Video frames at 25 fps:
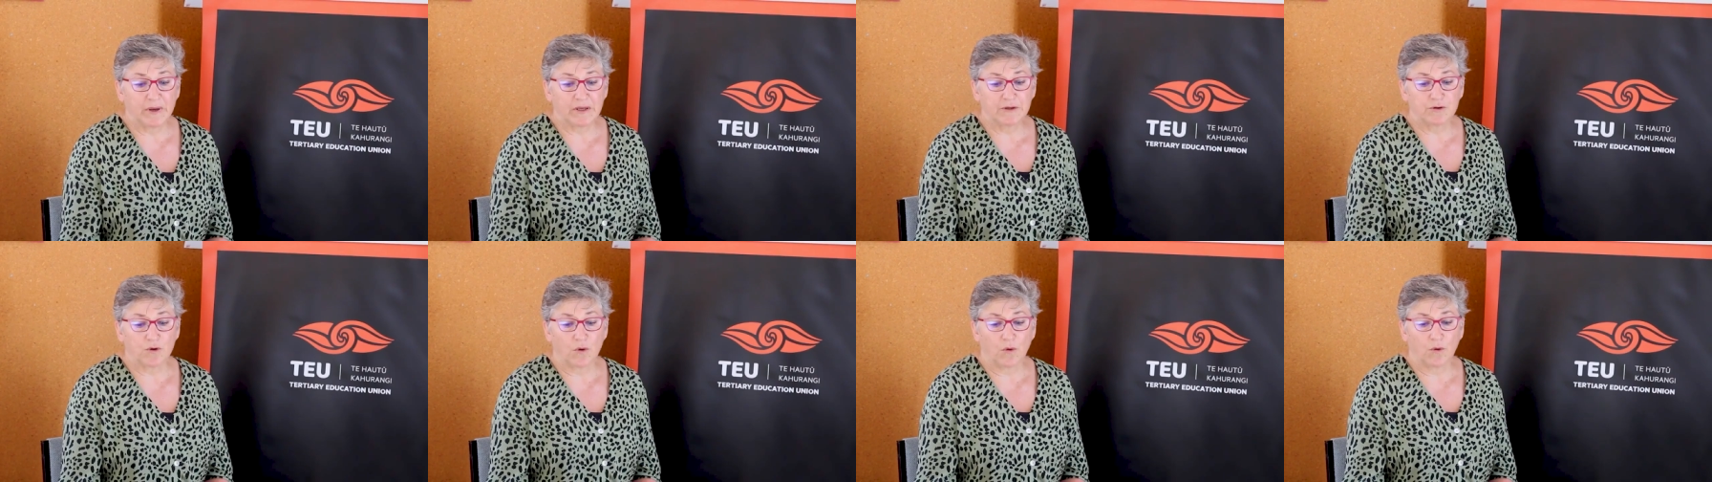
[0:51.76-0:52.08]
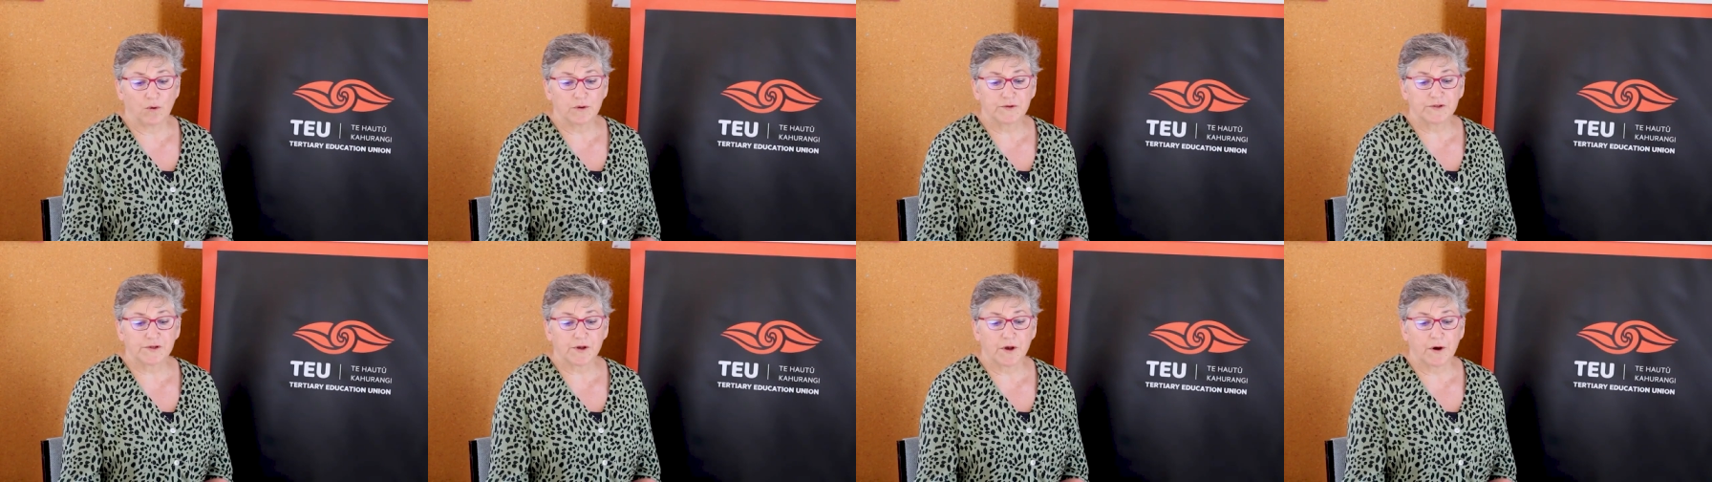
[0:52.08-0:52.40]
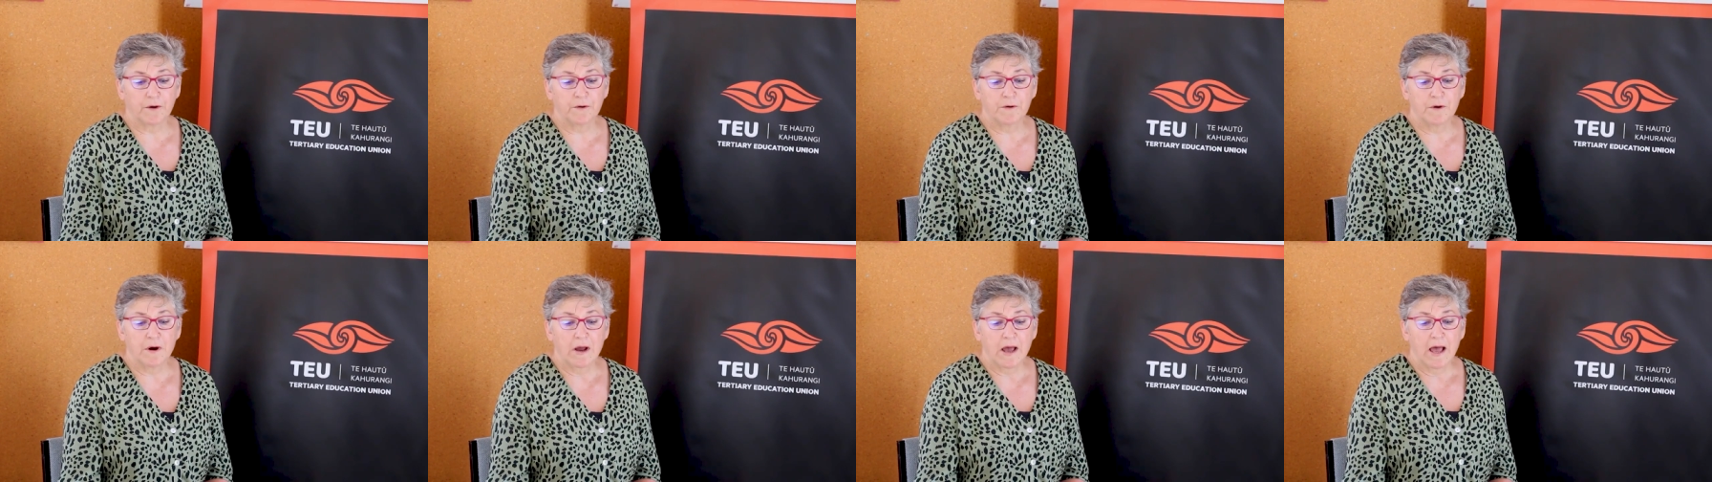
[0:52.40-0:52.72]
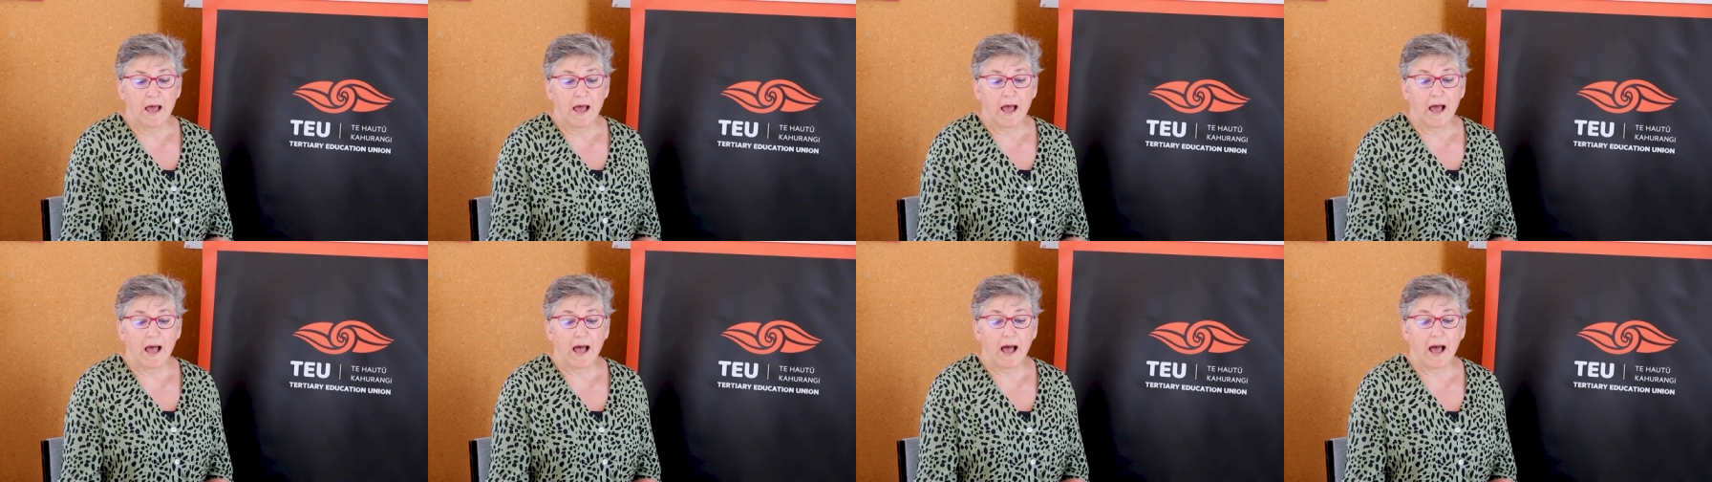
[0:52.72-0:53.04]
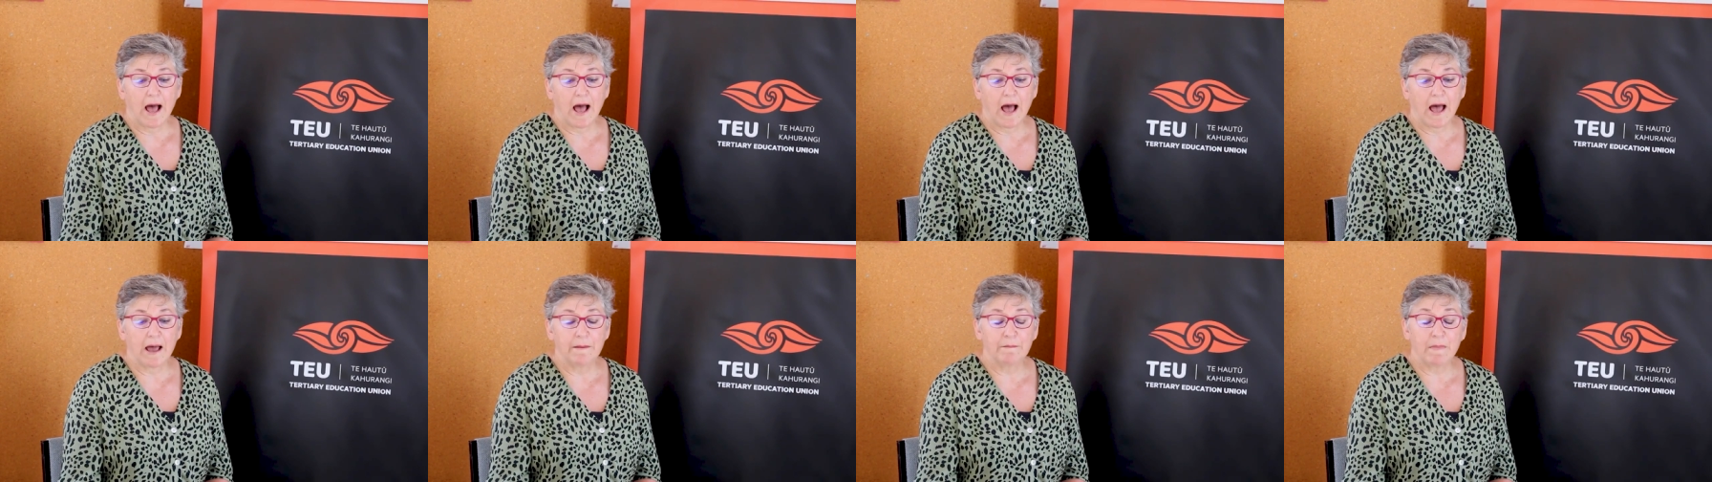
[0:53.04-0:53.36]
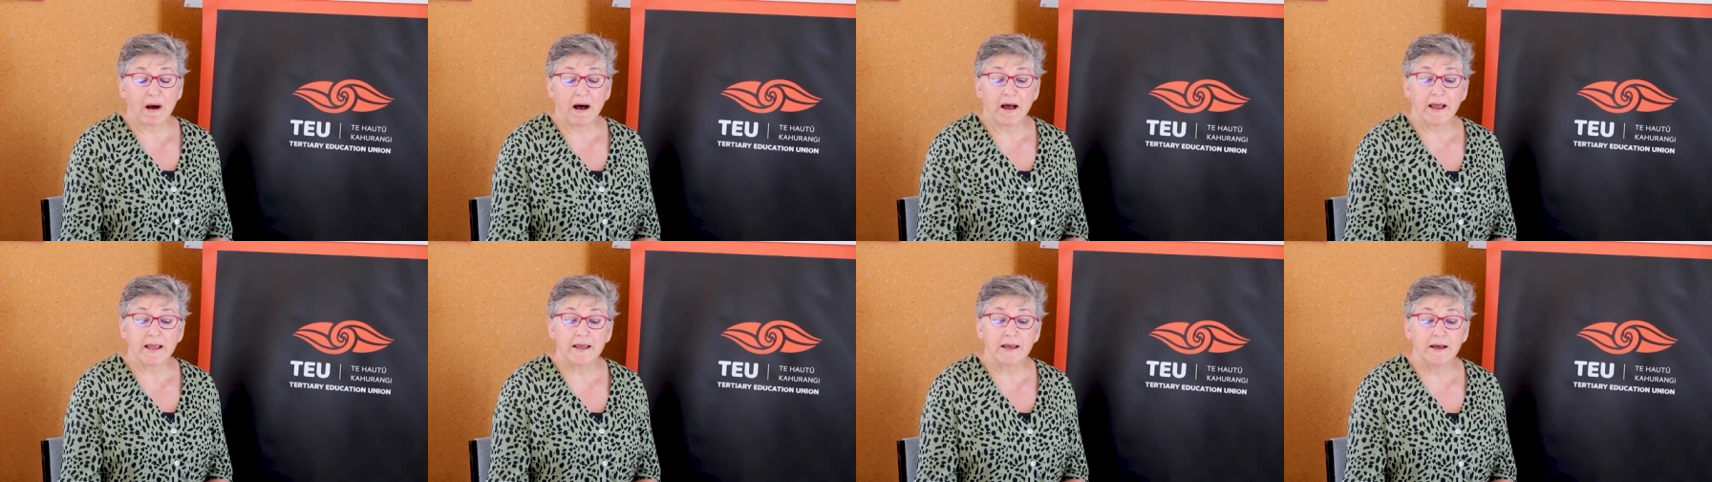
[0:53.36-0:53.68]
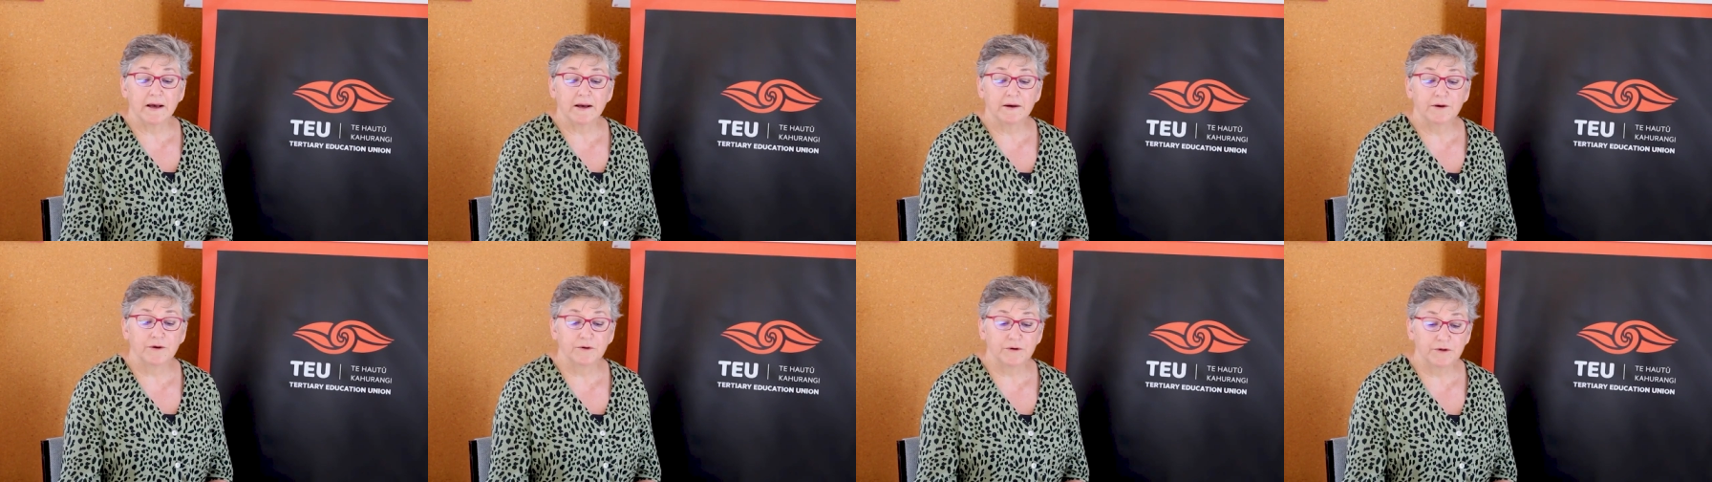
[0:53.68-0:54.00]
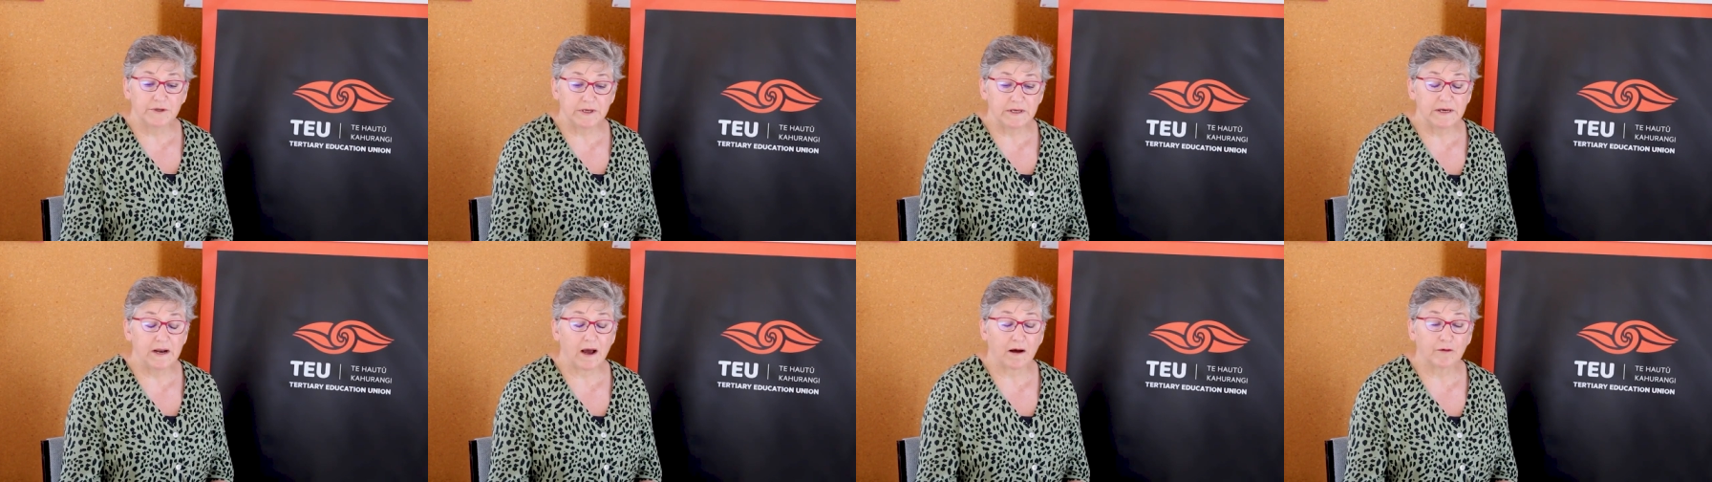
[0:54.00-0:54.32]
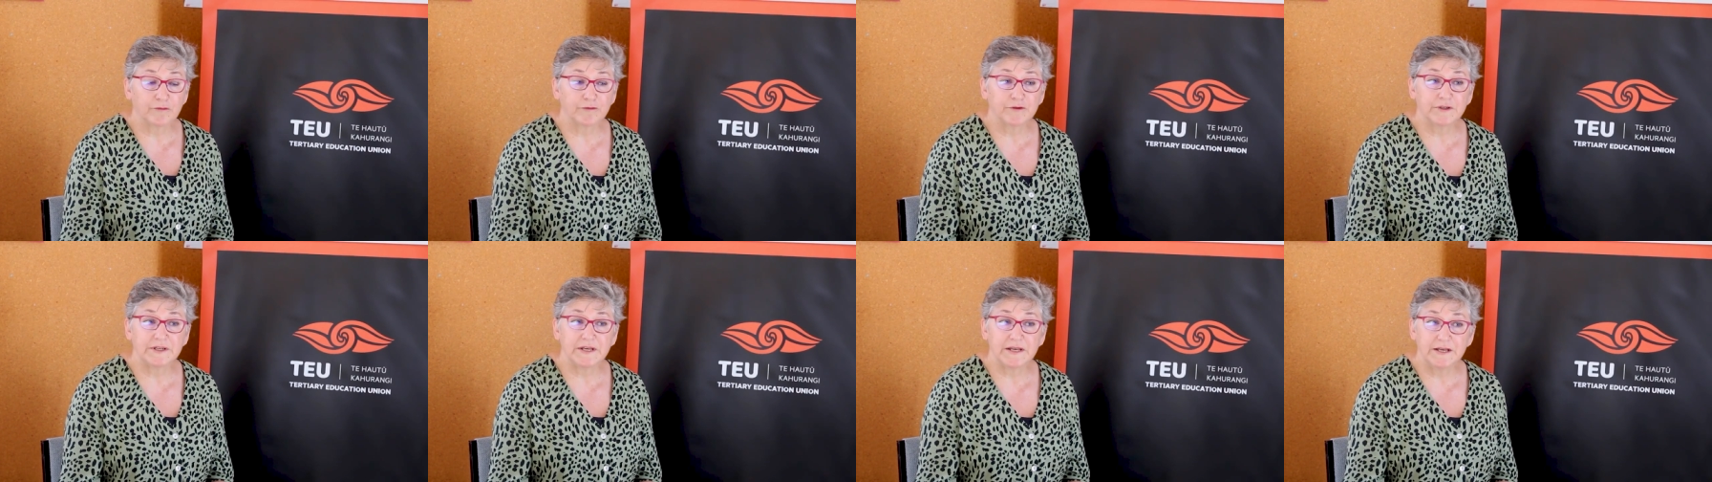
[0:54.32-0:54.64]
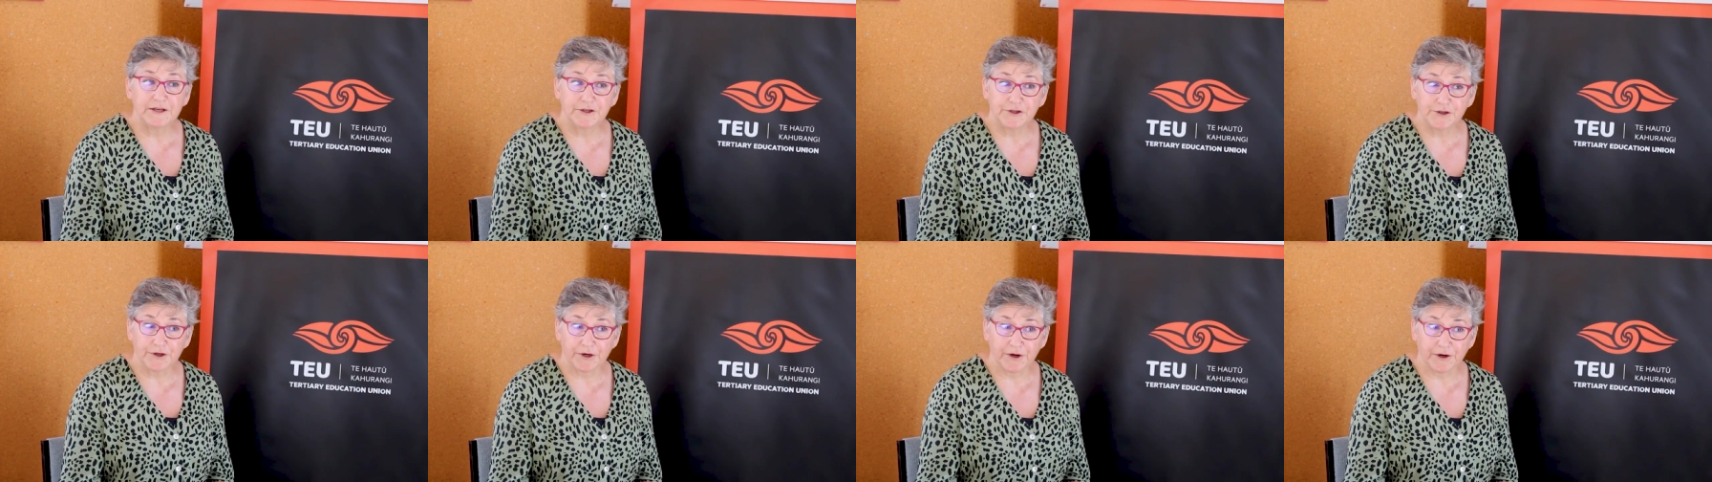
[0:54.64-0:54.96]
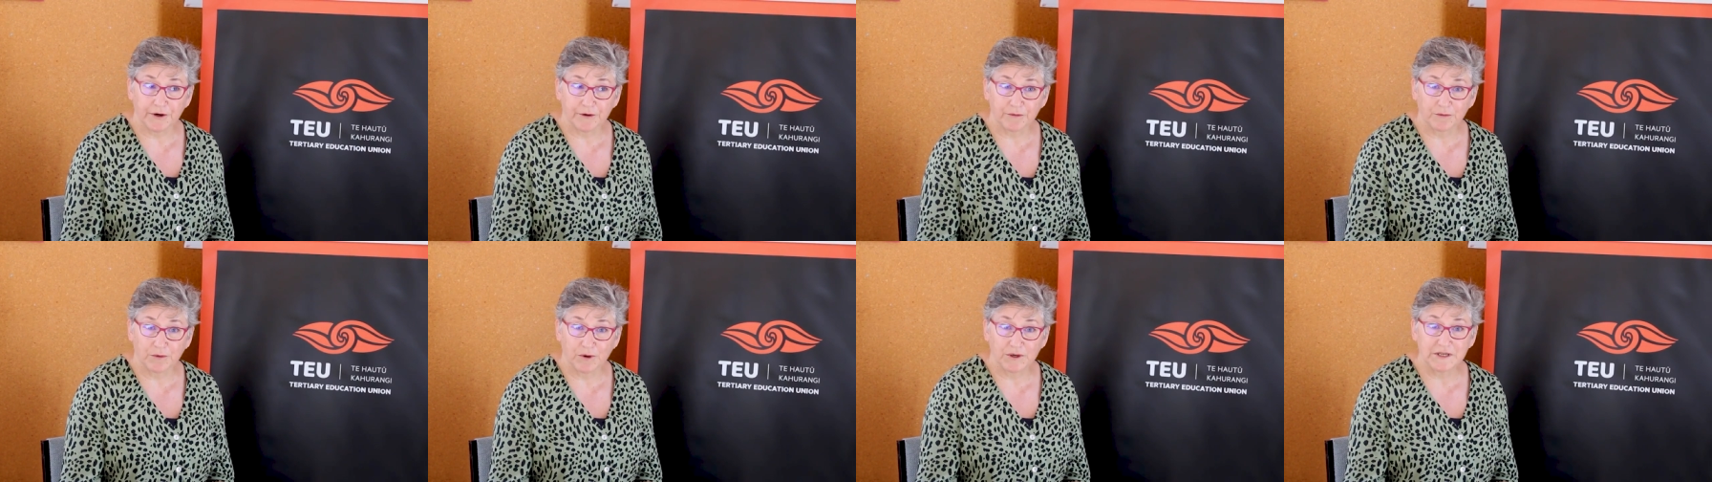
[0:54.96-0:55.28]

But also, am I a good enough teacher?